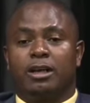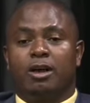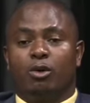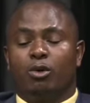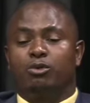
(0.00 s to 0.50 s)

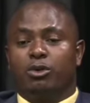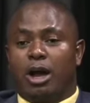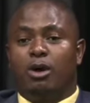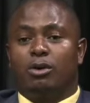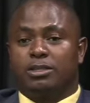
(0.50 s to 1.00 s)
of
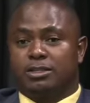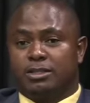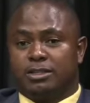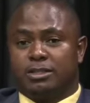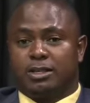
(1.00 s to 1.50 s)
our
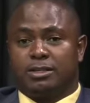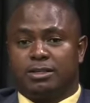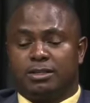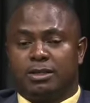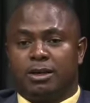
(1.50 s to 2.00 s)
citizens,
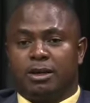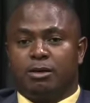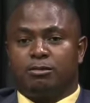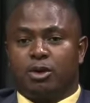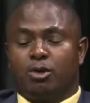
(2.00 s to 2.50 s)

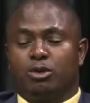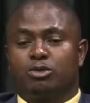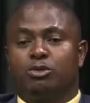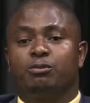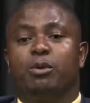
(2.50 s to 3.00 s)
because
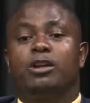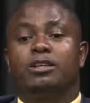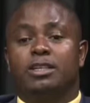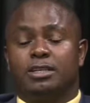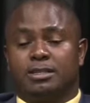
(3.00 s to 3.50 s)
of
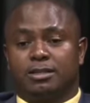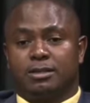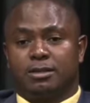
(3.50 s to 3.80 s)
politics,